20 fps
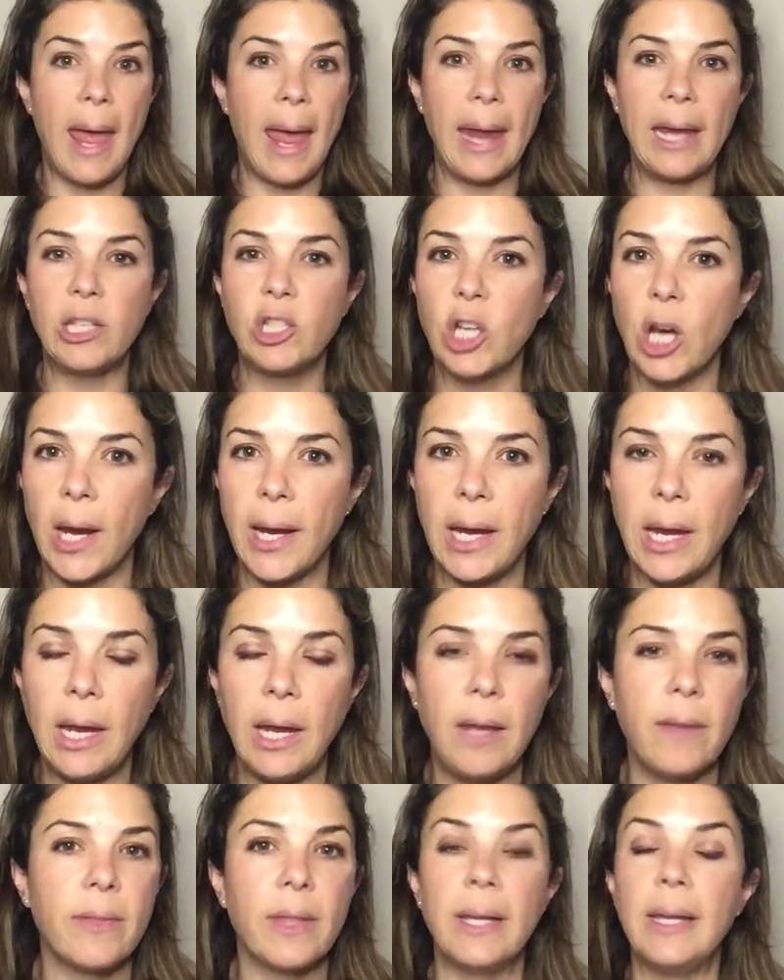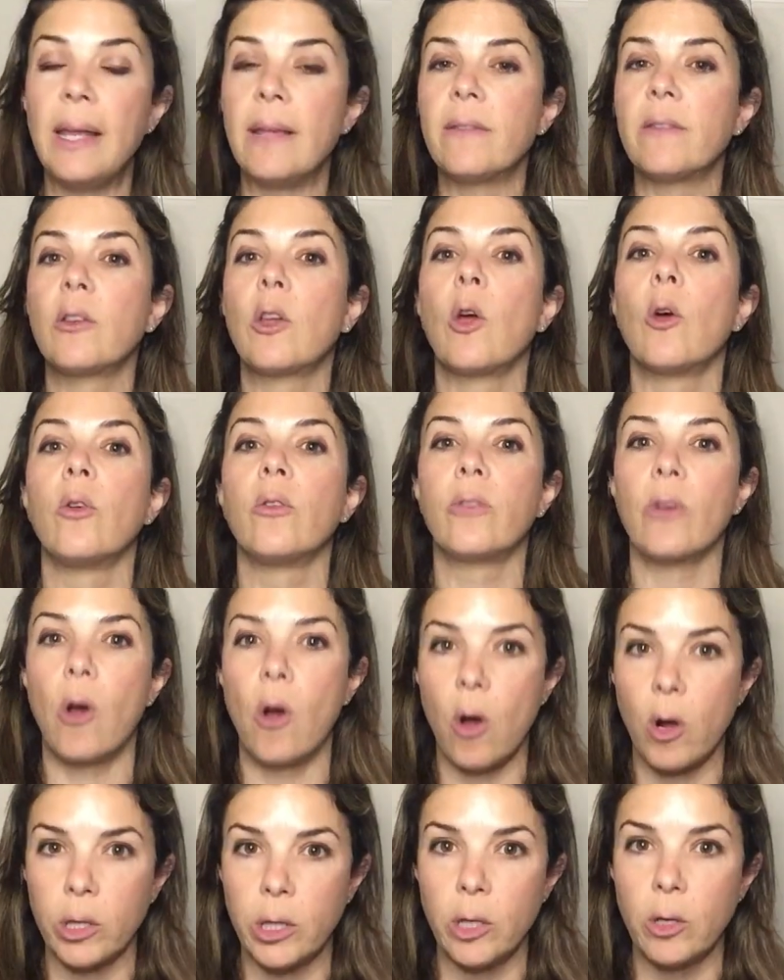HIE, the list goes
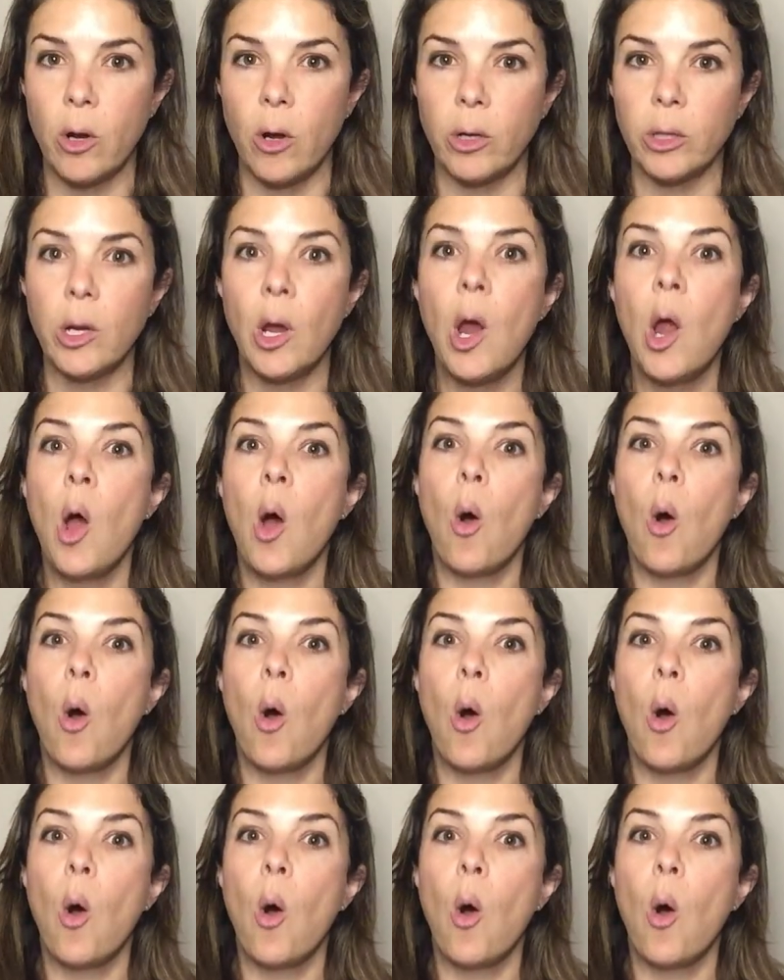on and on